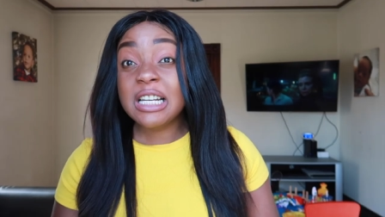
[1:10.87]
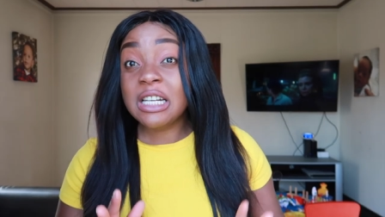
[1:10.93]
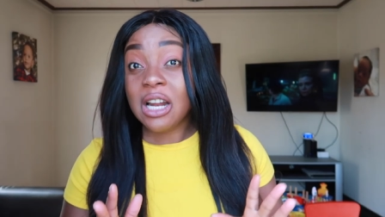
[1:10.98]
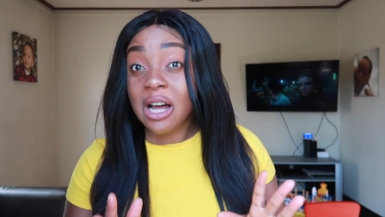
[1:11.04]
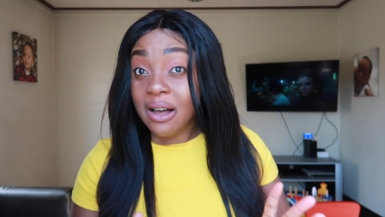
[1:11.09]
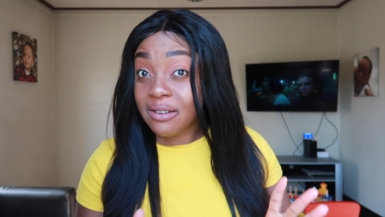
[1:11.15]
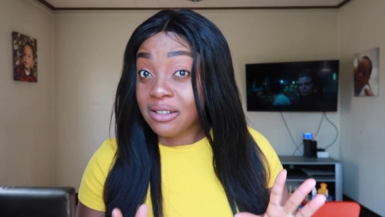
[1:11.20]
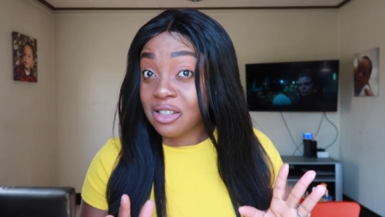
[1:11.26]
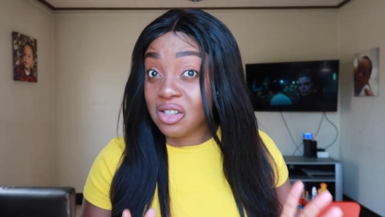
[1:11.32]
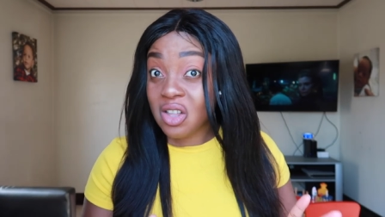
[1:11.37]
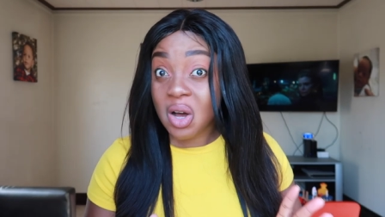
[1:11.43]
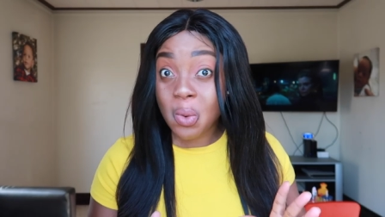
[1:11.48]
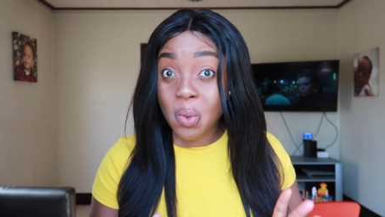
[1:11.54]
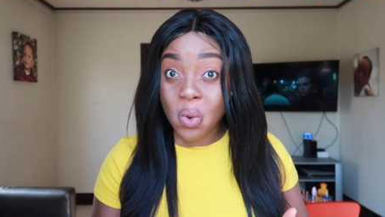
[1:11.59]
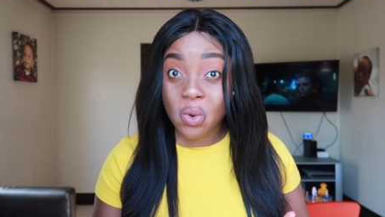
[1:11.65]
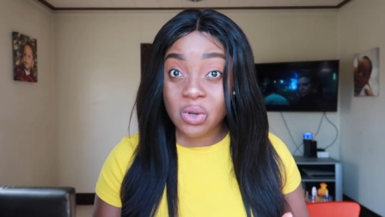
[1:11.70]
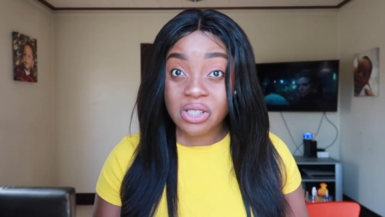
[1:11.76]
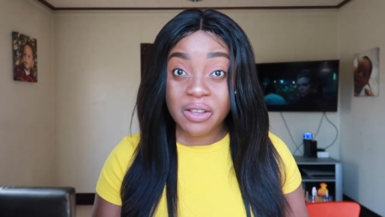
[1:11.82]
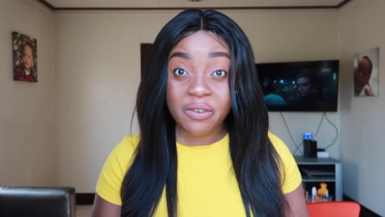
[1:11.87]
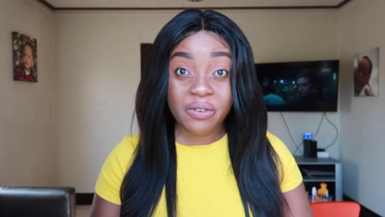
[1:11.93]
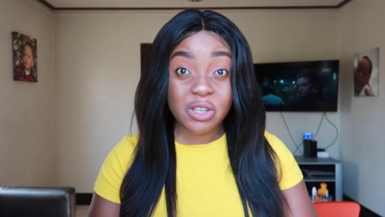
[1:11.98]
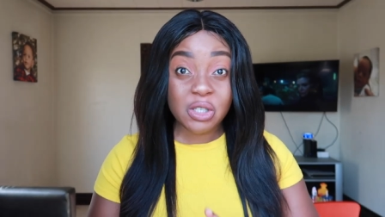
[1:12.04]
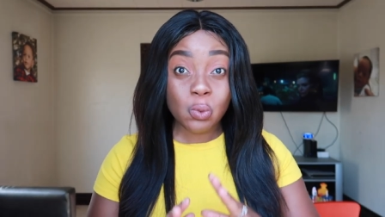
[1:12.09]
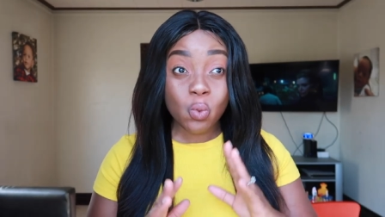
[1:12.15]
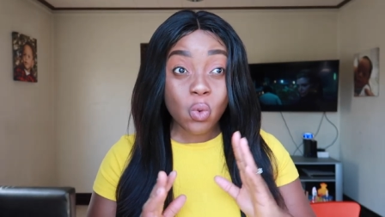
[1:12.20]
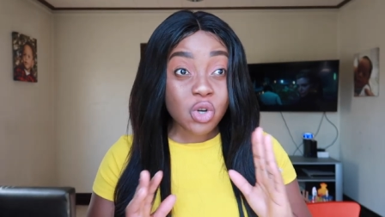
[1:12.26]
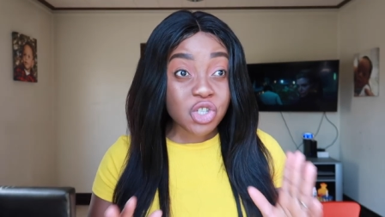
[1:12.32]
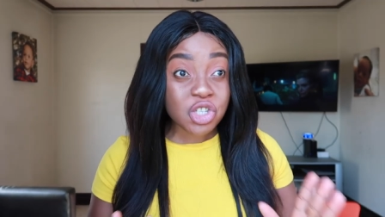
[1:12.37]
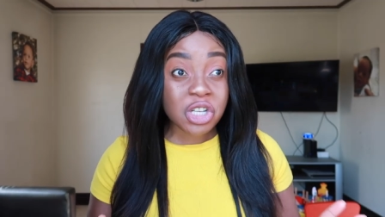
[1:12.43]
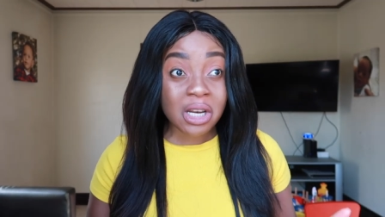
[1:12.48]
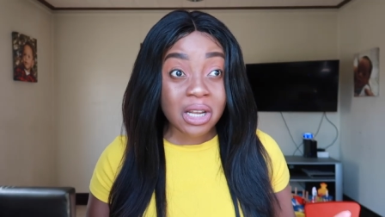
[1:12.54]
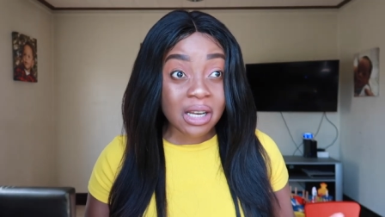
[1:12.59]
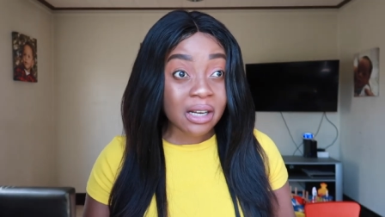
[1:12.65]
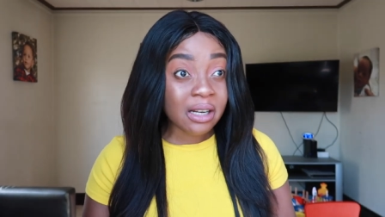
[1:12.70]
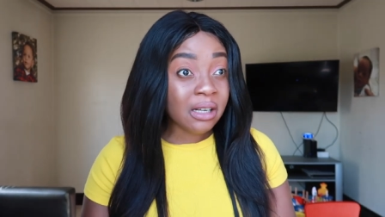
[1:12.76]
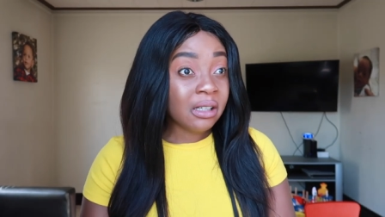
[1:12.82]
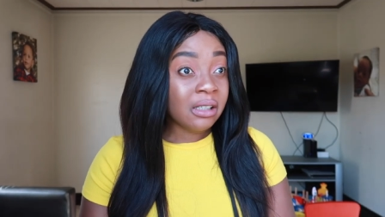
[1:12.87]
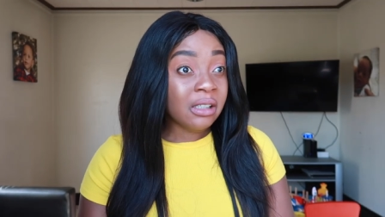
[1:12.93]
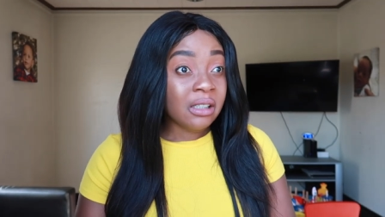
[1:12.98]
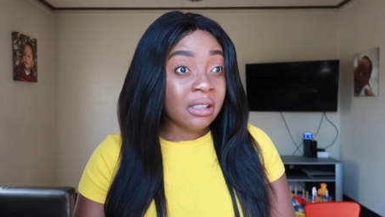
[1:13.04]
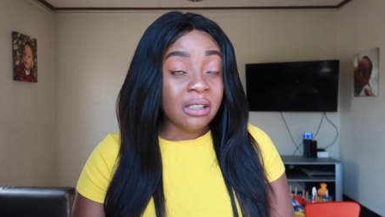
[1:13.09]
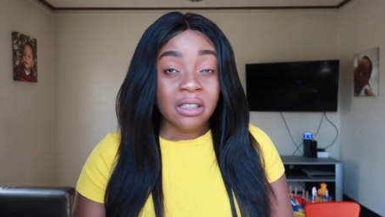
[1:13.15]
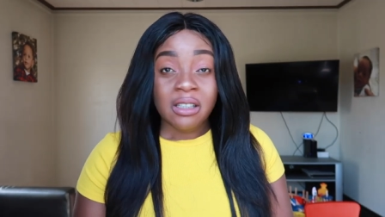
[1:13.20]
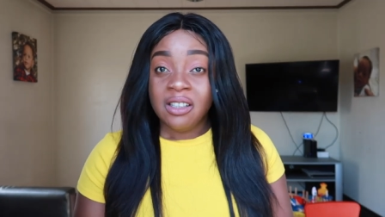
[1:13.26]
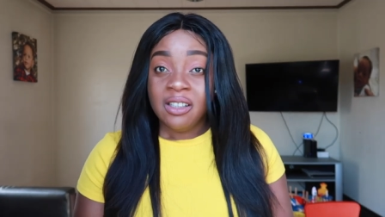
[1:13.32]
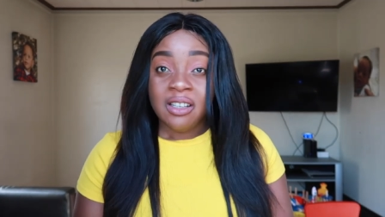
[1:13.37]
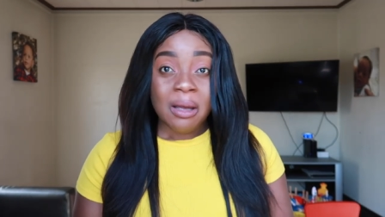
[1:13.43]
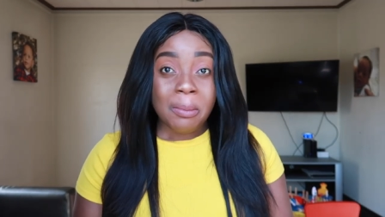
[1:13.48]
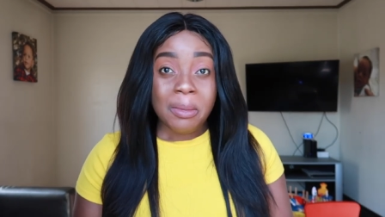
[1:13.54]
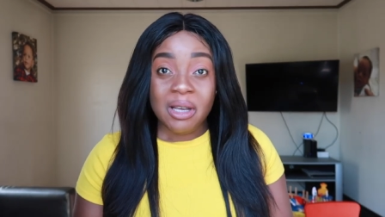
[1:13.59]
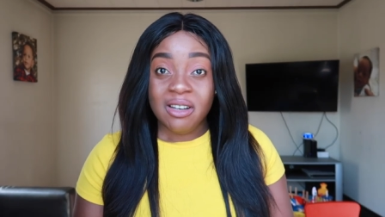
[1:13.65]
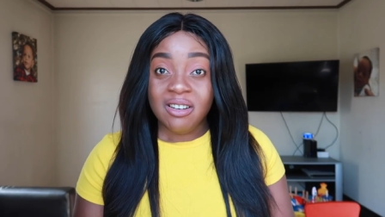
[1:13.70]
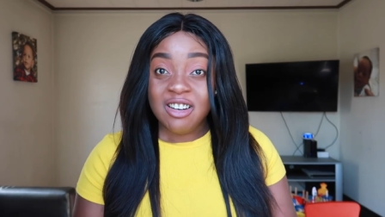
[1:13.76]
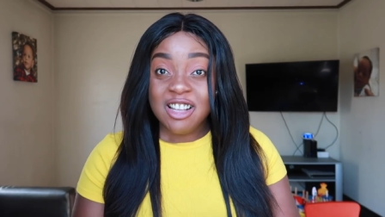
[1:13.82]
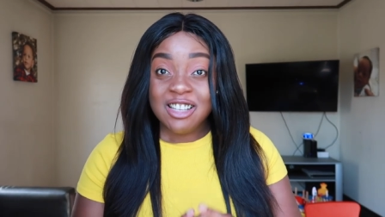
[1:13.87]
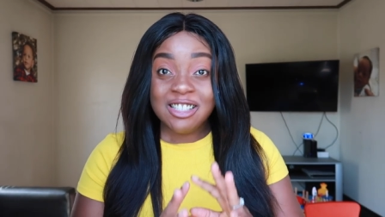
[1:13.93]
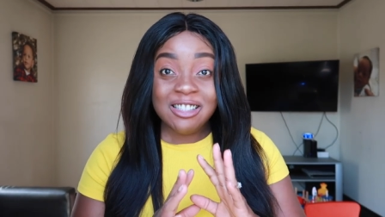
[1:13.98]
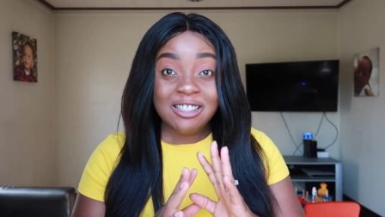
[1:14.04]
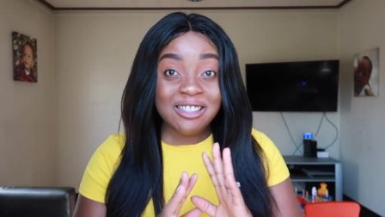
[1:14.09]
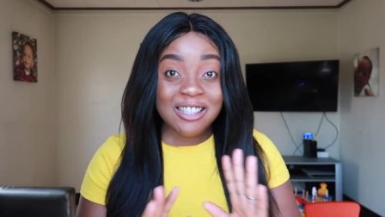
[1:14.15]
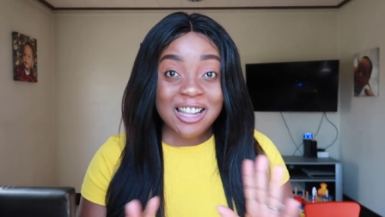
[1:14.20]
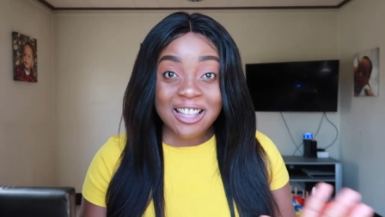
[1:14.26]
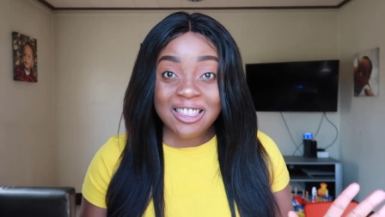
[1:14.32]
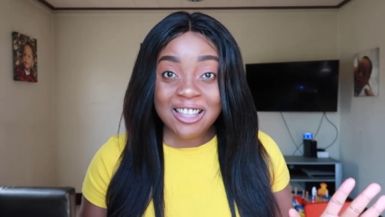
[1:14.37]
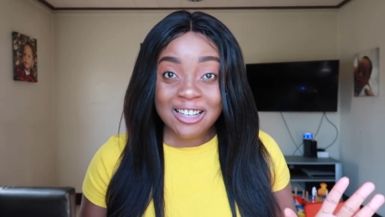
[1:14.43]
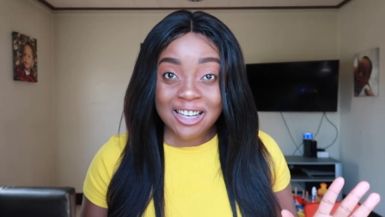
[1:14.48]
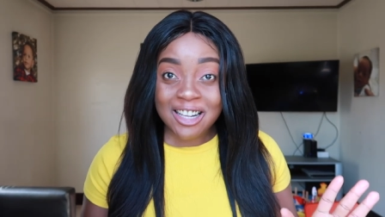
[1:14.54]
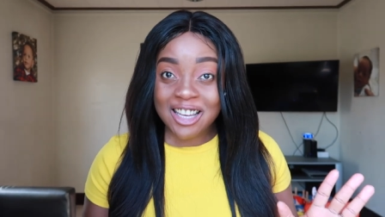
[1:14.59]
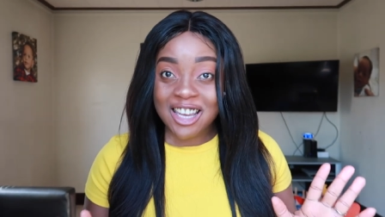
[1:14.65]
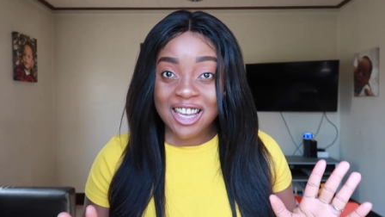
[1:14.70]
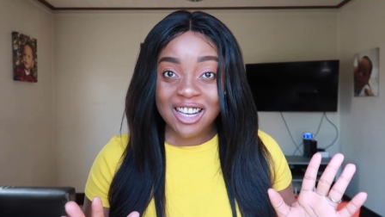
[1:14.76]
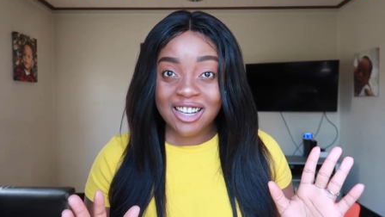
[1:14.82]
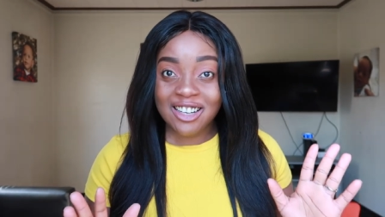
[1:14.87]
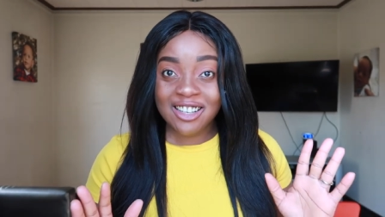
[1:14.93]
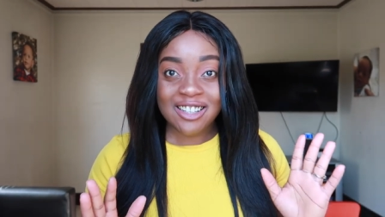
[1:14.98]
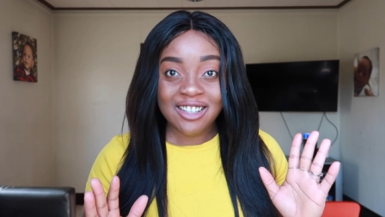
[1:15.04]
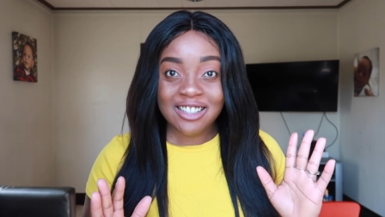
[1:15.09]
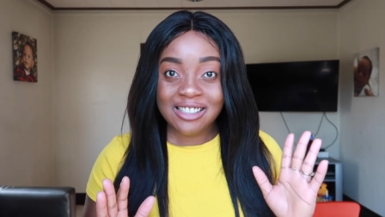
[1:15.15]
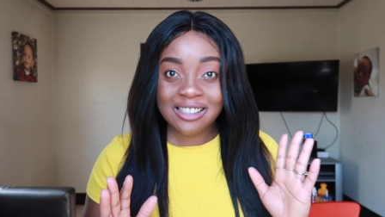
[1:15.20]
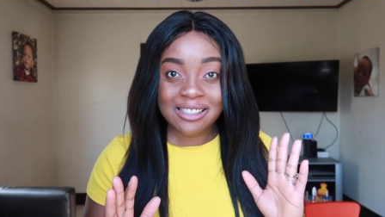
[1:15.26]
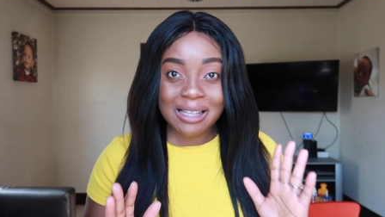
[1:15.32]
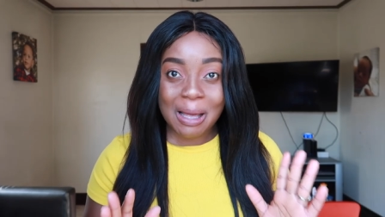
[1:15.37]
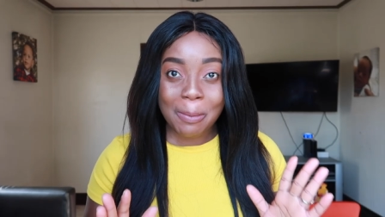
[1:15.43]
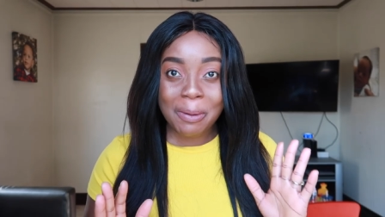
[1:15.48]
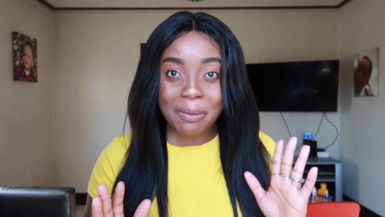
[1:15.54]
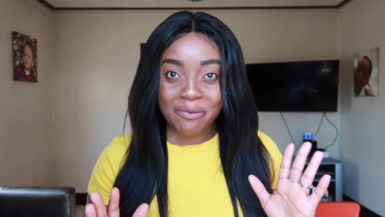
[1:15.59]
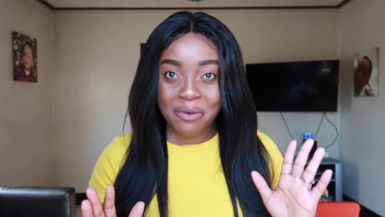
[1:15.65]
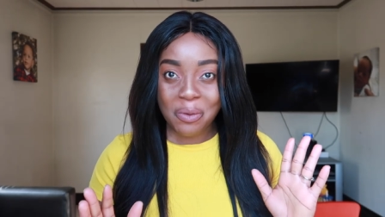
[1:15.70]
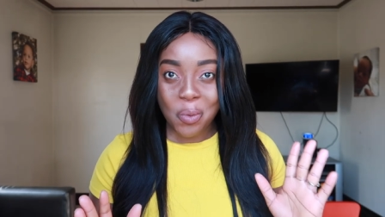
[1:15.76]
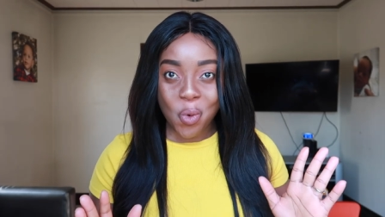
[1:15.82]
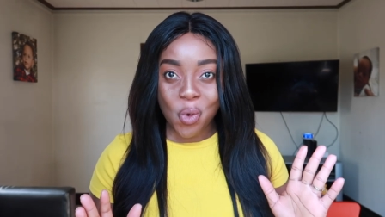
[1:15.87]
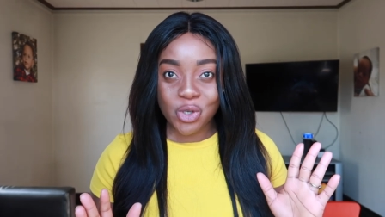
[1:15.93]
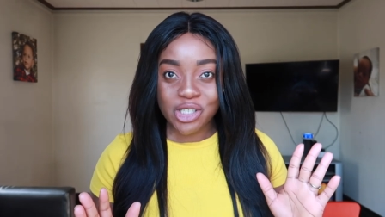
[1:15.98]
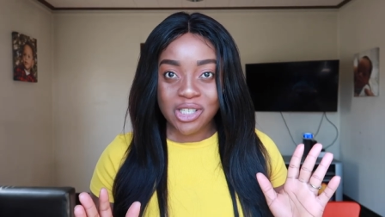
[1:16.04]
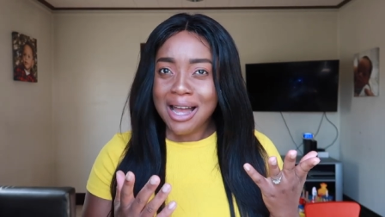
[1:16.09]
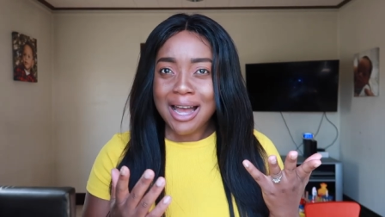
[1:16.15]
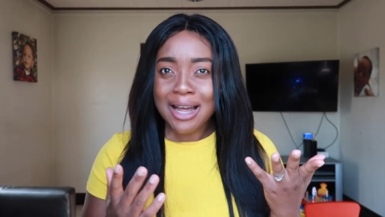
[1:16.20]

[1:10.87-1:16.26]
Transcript: loves Star Wars. If he's watching it, I mean, there's nothing that can stop him from watching.